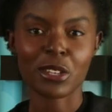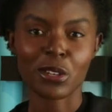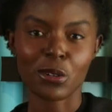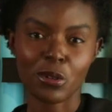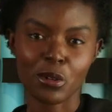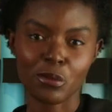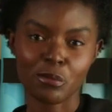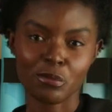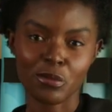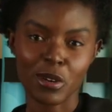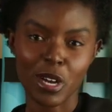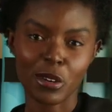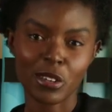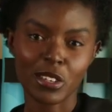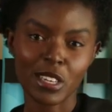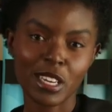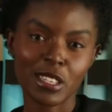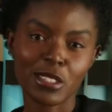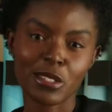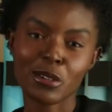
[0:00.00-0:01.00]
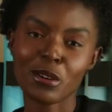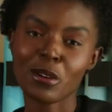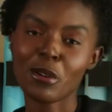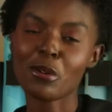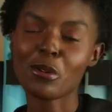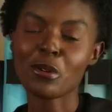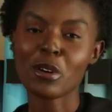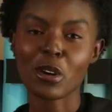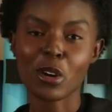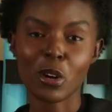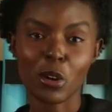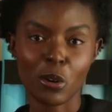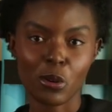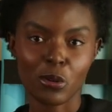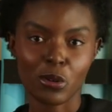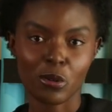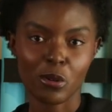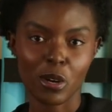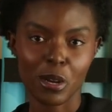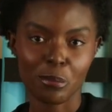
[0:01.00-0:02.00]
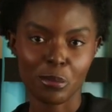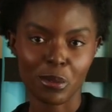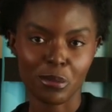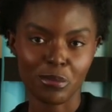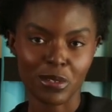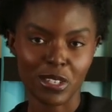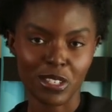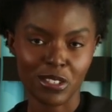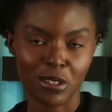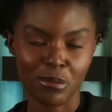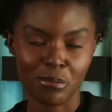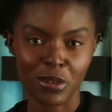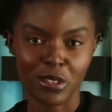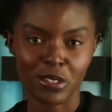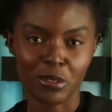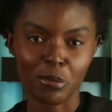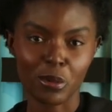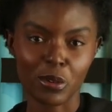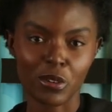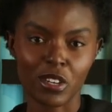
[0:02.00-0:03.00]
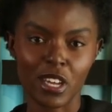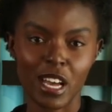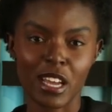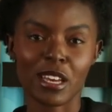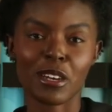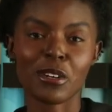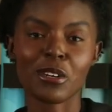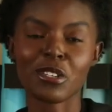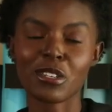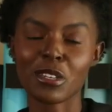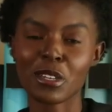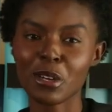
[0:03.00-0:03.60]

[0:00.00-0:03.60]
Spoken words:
You've felt it, the cold grip of these invisible chains,